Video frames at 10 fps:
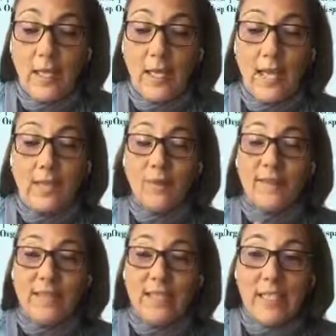and you
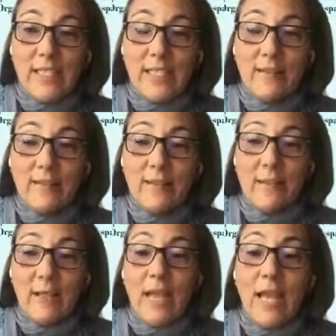see it,
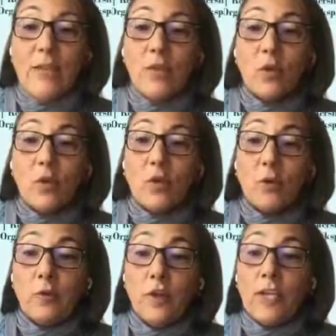and you are
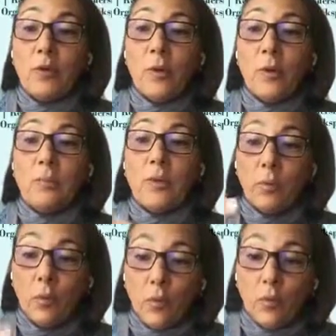afraid what people
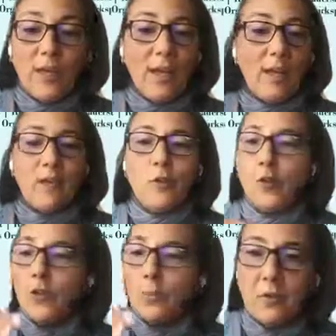will tell your
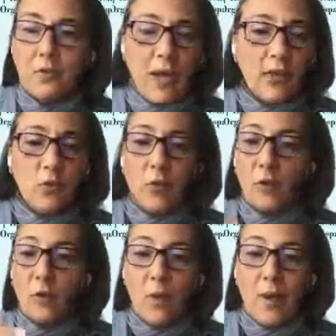supervisor or
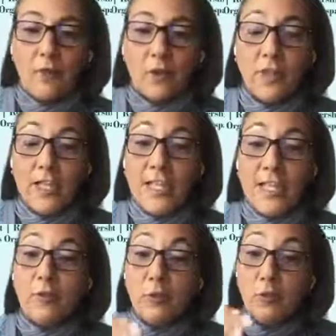whoever,
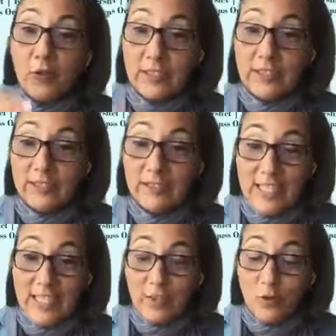the first
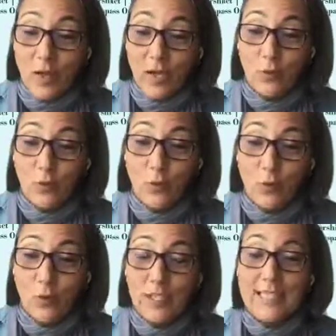thing that you have to
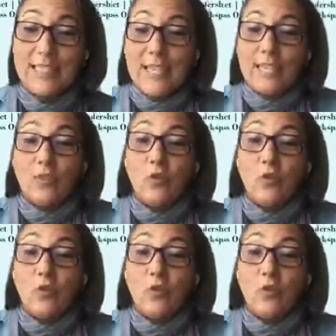do is that